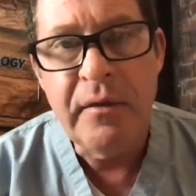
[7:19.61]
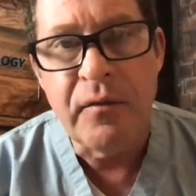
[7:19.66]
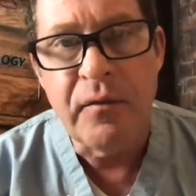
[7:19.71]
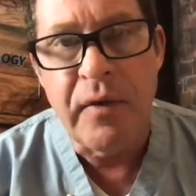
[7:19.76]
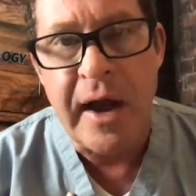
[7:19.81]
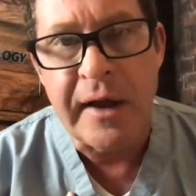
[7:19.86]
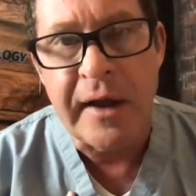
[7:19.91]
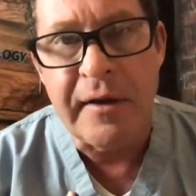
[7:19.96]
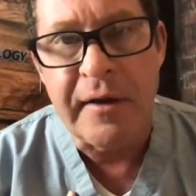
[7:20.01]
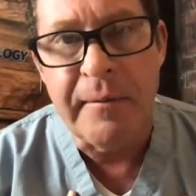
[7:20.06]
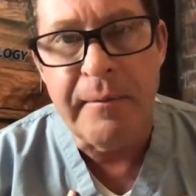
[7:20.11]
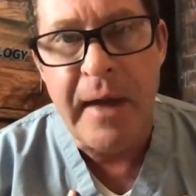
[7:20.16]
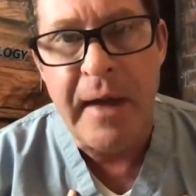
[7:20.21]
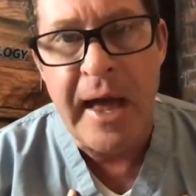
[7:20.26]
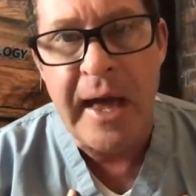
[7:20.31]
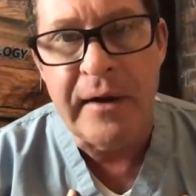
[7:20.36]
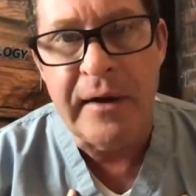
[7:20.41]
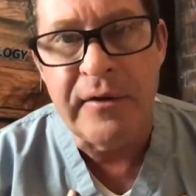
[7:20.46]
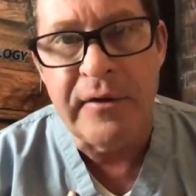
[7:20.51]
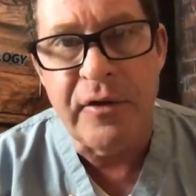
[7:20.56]

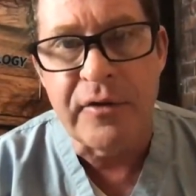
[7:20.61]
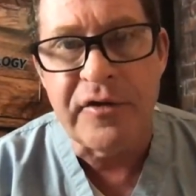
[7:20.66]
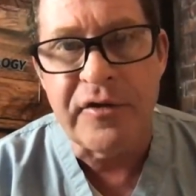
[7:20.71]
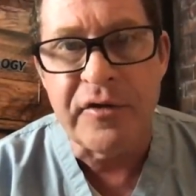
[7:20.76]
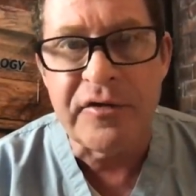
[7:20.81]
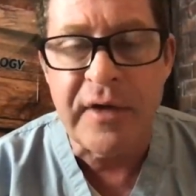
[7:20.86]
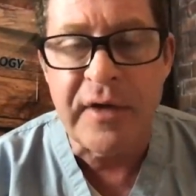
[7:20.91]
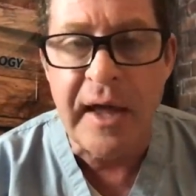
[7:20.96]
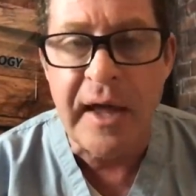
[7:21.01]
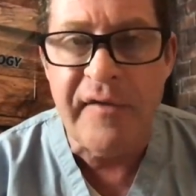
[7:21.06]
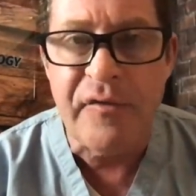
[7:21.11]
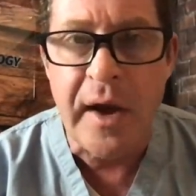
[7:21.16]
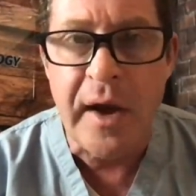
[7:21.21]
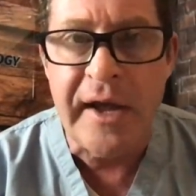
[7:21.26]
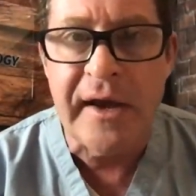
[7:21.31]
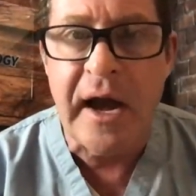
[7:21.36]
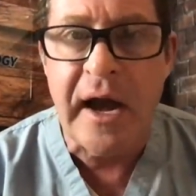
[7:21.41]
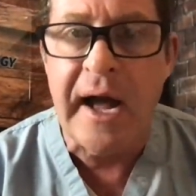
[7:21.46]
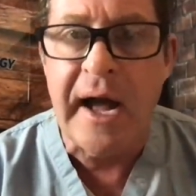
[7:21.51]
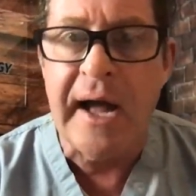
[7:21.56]
recommend, there's a safe
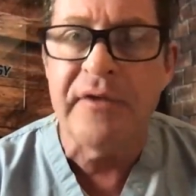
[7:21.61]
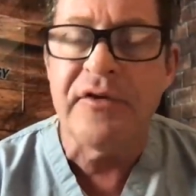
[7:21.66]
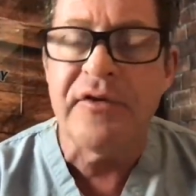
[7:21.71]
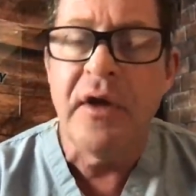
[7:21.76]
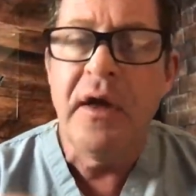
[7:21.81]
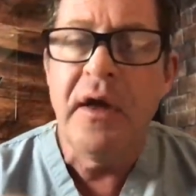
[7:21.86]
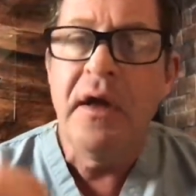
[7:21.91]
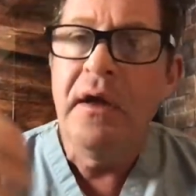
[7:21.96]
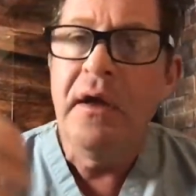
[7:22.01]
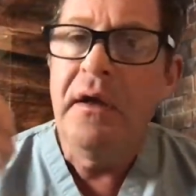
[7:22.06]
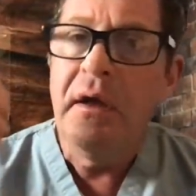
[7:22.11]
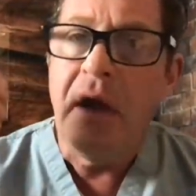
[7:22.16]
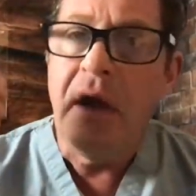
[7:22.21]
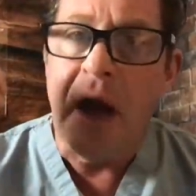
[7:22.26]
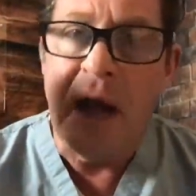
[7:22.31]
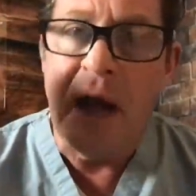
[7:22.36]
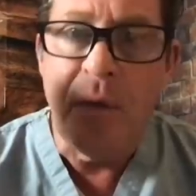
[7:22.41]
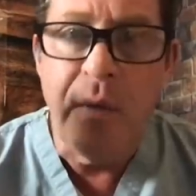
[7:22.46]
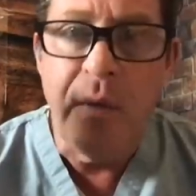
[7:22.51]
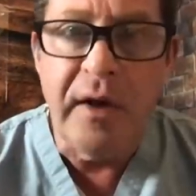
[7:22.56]
way, guys?
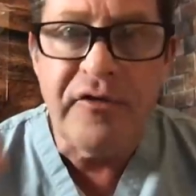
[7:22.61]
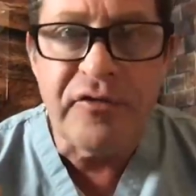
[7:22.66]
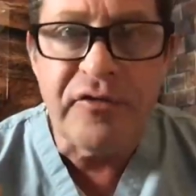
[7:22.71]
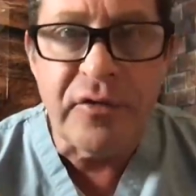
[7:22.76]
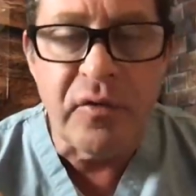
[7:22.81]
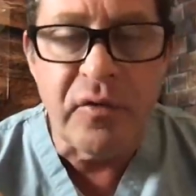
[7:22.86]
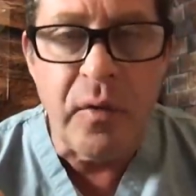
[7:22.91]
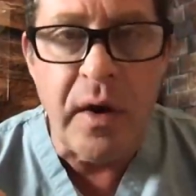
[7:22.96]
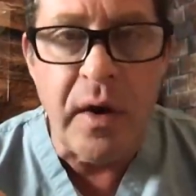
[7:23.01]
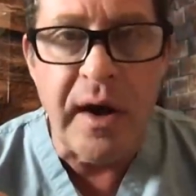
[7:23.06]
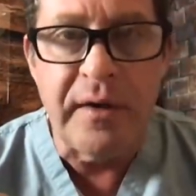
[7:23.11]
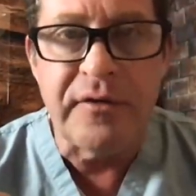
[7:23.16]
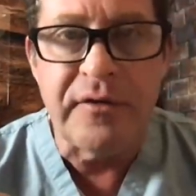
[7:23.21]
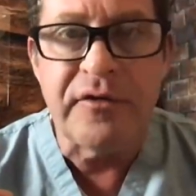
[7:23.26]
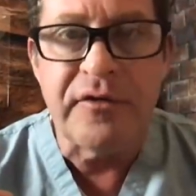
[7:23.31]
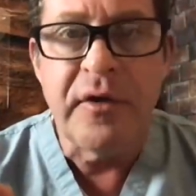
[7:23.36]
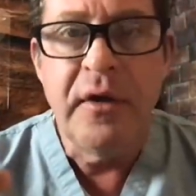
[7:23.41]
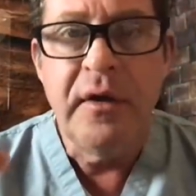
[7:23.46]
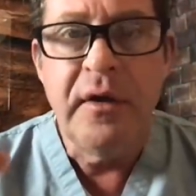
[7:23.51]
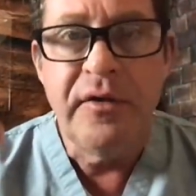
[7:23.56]
I wish there
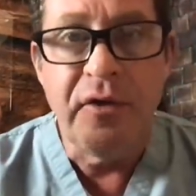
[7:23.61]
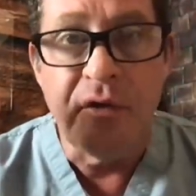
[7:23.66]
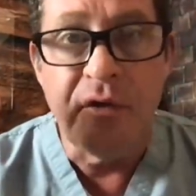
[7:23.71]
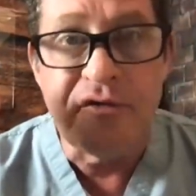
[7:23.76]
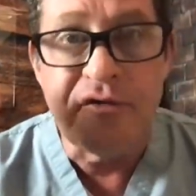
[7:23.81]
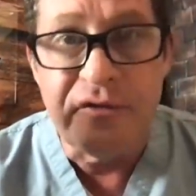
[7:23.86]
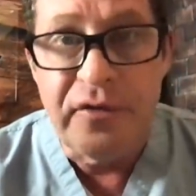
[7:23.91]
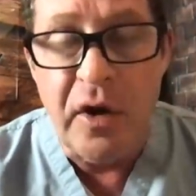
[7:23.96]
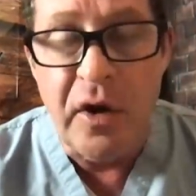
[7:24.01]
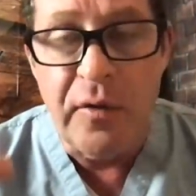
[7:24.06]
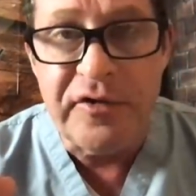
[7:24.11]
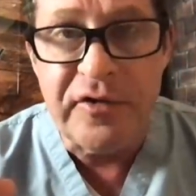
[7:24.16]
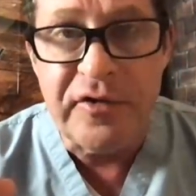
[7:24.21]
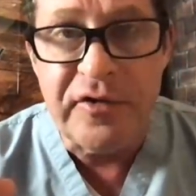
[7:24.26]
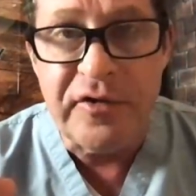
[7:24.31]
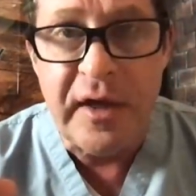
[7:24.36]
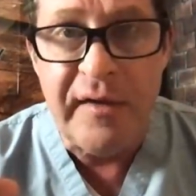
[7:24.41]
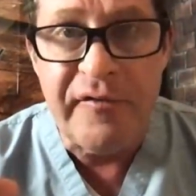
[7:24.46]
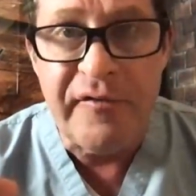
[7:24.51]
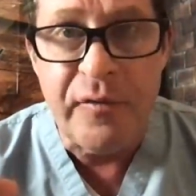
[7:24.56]
was. There's no
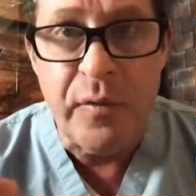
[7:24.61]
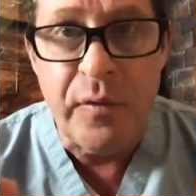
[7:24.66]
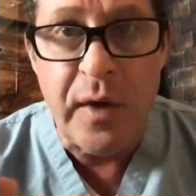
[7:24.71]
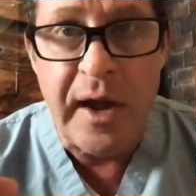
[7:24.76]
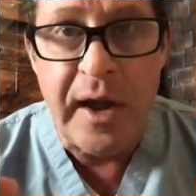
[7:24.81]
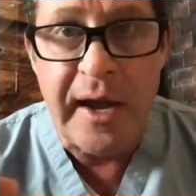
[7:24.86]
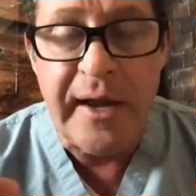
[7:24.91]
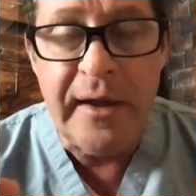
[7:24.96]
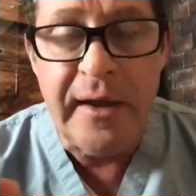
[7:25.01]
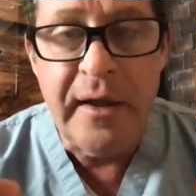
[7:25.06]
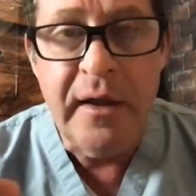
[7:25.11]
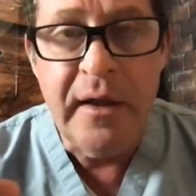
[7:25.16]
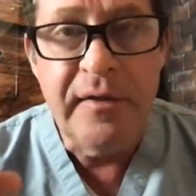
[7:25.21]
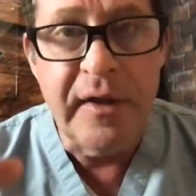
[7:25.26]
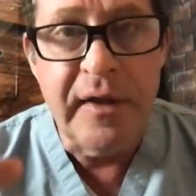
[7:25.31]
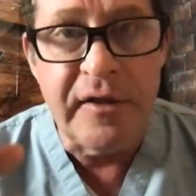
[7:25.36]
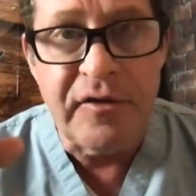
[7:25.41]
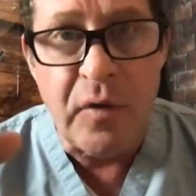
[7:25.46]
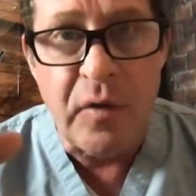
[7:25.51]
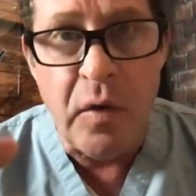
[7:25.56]
safe way.
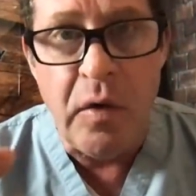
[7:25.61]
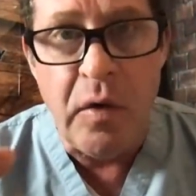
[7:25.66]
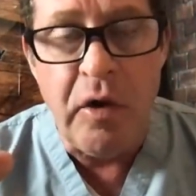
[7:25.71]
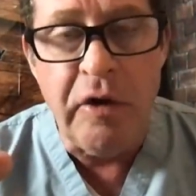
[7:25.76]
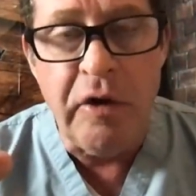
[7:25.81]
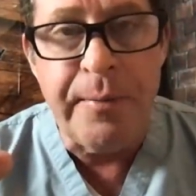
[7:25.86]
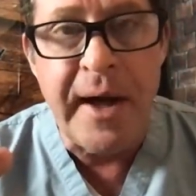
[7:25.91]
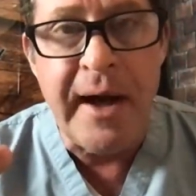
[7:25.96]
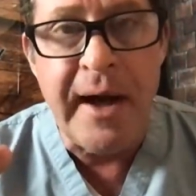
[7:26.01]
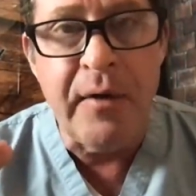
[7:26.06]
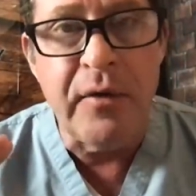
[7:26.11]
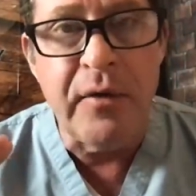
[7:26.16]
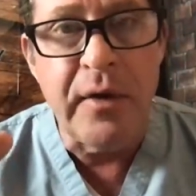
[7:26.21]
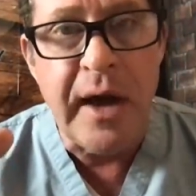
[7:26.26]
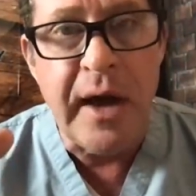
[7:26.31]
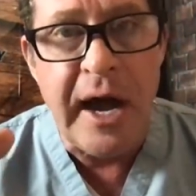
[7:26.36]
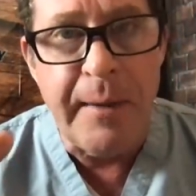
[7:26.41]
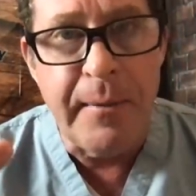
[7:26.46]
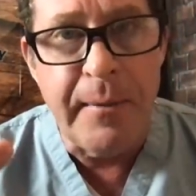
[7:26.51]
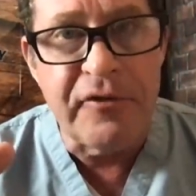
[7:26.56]
It's all about
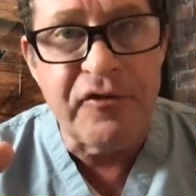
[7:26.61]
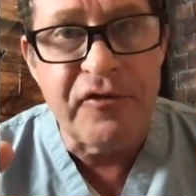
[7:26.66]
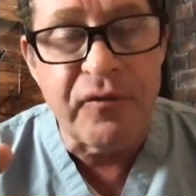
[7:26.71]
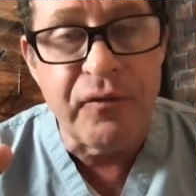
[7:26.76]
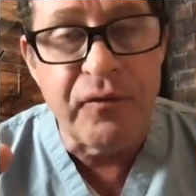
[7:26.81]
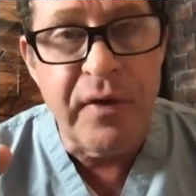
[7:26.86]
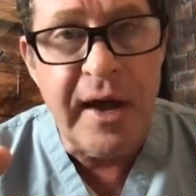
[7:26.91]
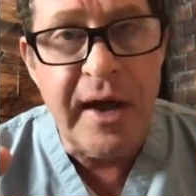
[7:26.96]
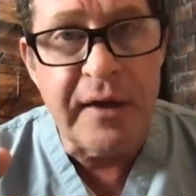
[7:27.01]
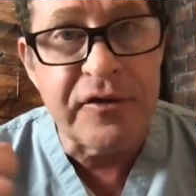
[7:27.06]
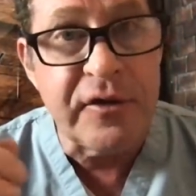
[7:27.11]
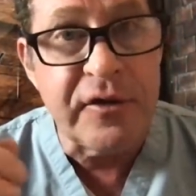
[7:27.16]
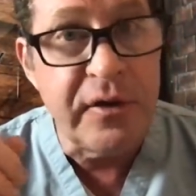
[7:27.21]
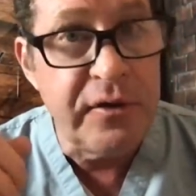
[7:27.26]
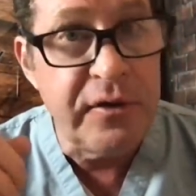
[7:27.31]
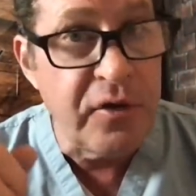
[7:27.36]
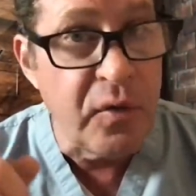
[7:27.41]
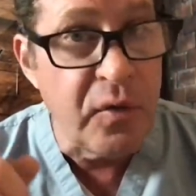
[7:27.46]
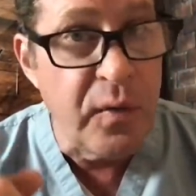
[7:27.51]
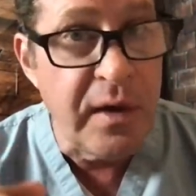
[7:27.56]
how much risk
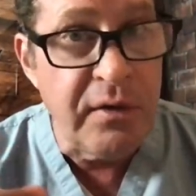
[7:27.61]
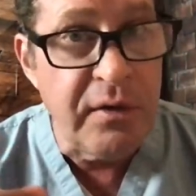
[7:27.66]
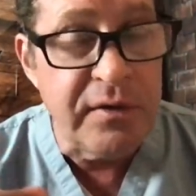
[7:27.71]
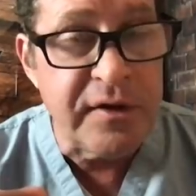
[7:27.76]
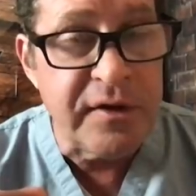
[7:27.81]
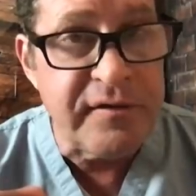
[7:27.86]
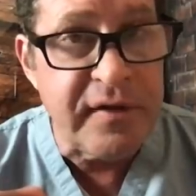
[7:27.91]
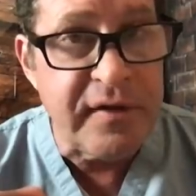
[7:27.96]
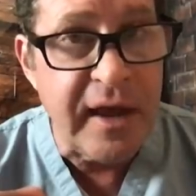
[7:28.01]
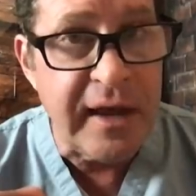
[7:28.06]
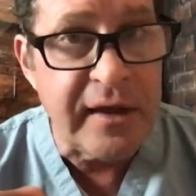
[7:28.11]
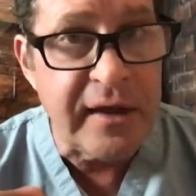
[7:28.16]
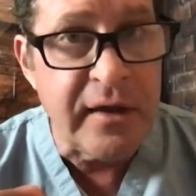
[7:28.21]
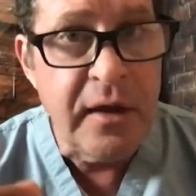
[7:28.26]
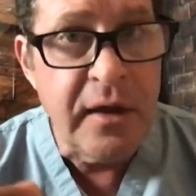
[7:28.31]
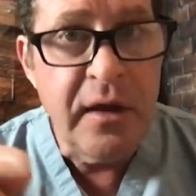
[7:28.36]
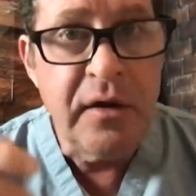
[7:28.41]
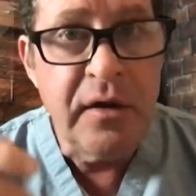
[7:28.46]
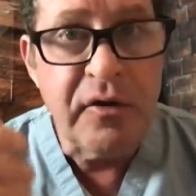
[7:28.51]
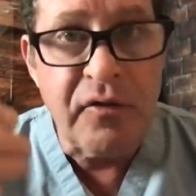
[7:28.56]
you're willing to
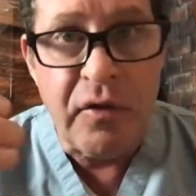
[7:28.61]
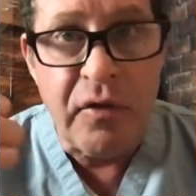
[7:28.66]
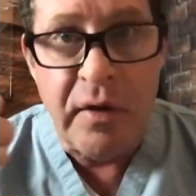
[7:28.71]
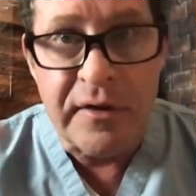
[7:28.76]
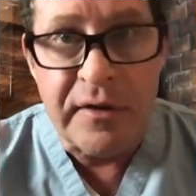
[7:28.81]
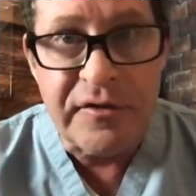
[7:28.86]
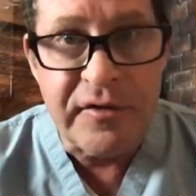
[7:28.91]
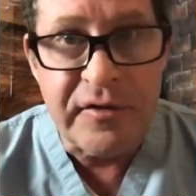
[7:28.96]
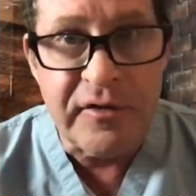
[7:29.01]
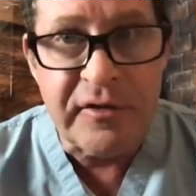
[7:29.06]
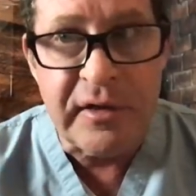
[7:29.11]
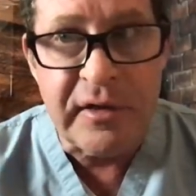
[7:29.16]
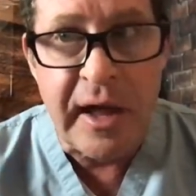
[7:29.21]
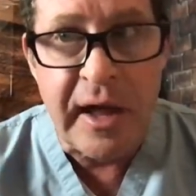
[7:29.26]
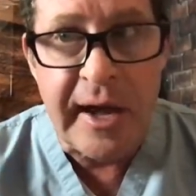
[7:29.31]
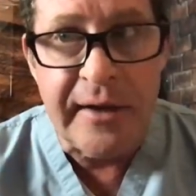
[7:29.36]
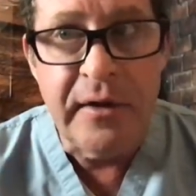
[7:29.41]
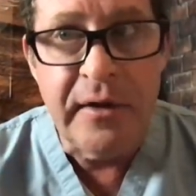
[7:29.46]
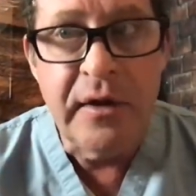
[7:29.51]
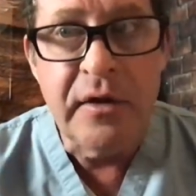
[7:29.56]
take. Cross this
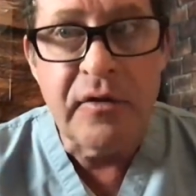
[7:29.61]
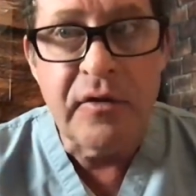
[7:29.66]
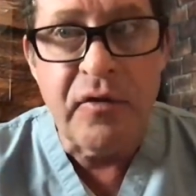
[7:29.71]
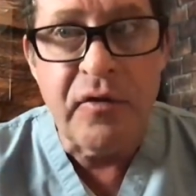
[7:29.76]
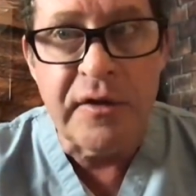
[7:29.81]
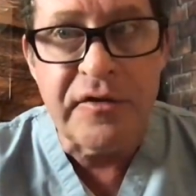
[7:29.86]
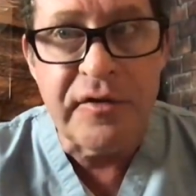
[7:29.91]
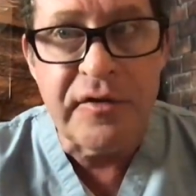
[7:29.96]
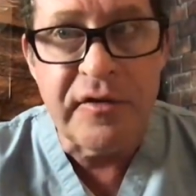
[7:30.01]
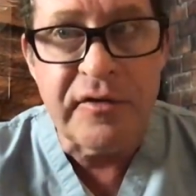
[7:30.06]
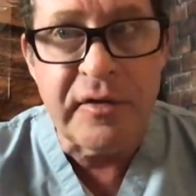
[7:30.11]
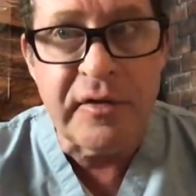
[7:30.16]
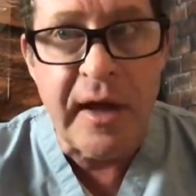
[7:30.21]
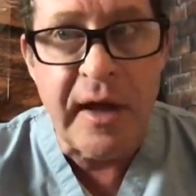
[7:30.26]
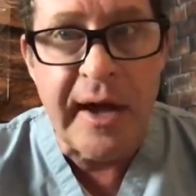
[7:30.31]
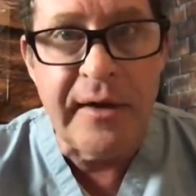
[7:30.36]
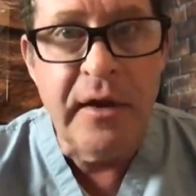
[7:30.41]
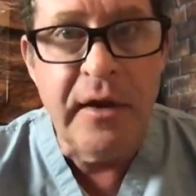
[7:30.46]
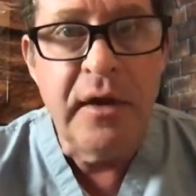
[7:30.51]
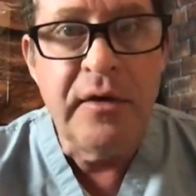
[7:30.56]
line. Cross this line,